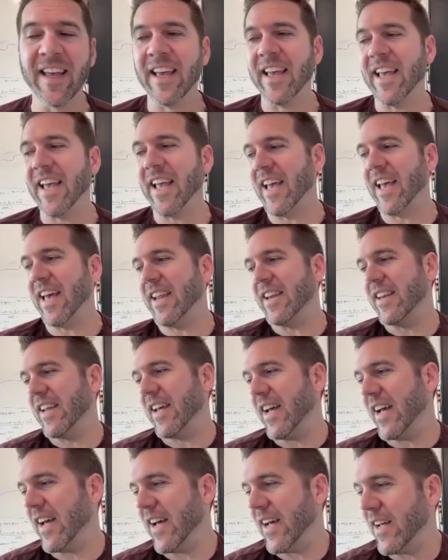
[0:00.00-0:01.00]
And
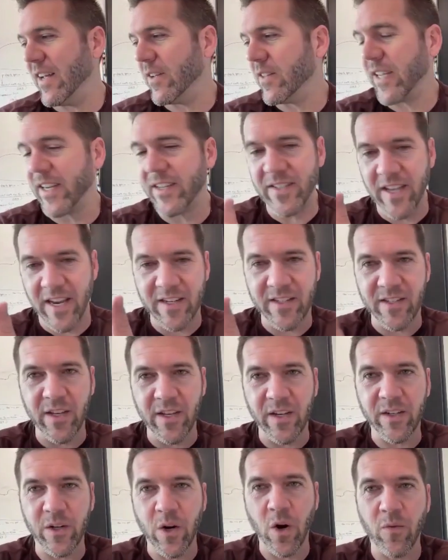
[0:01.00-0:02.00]
like I said, he's
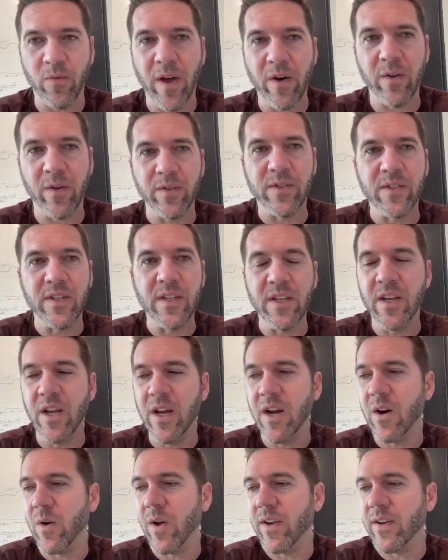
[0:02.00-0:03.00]
the co-founder and
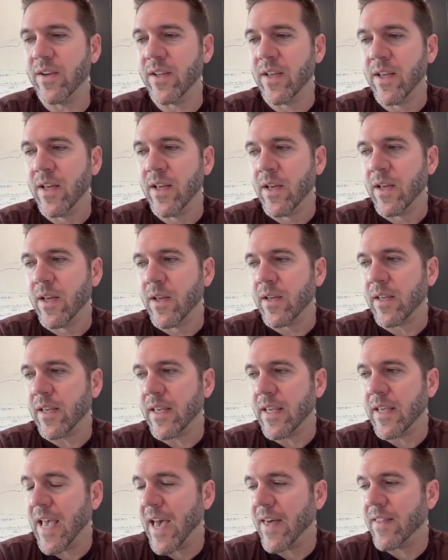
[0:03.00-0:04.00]
CEO. And
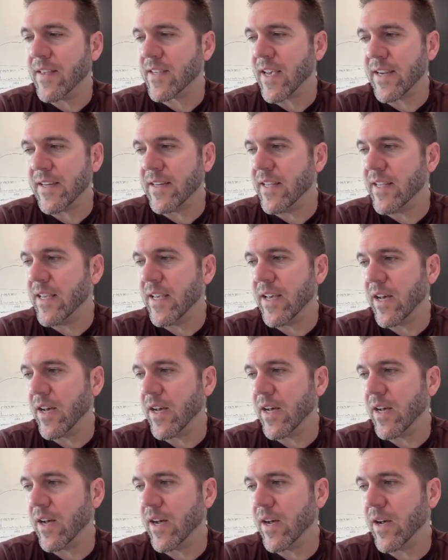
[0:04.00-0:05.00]
he had this
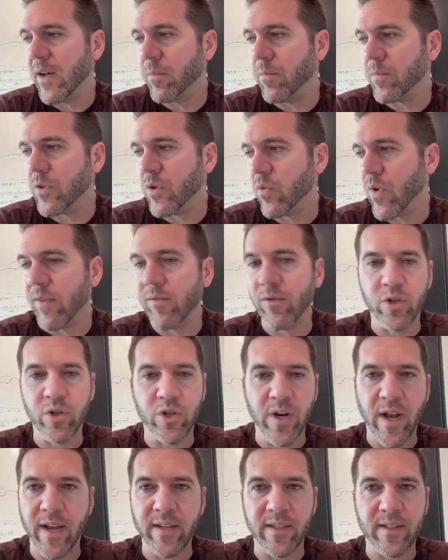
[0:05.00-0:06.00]
idea to
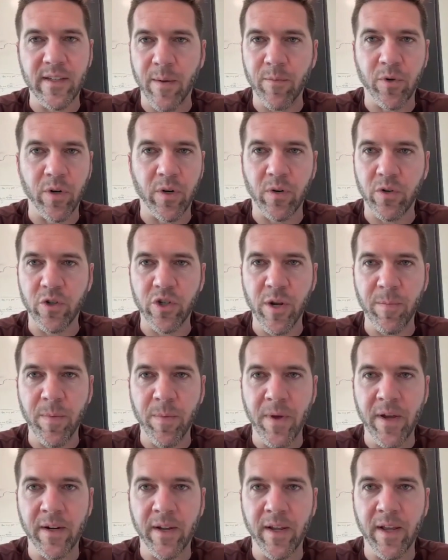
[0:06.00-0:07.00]
revolutionize time critical
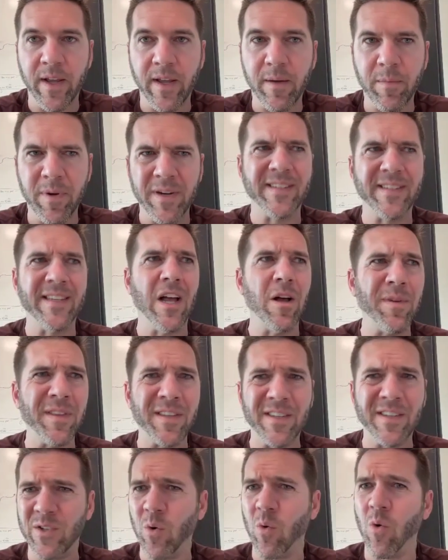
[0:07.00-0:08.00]
shipping, but he's telling me
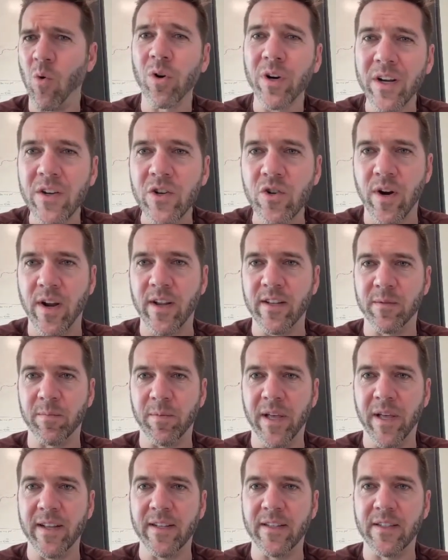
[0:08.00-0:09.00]
this is organ
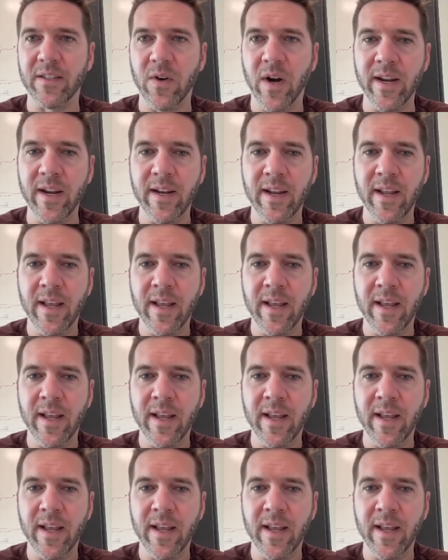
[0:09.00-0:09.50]
transplants, right?